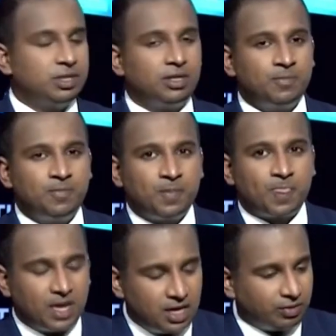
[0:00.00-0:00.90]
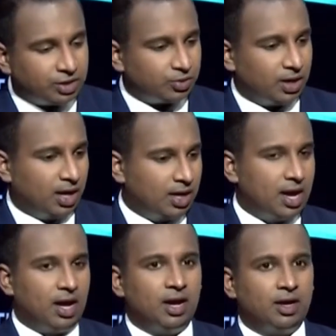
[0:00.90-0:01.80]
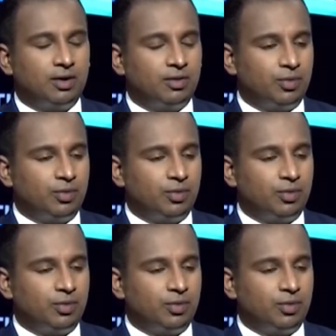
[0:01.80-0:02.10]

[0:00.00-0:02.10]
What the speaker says: But here in Sri Lanka,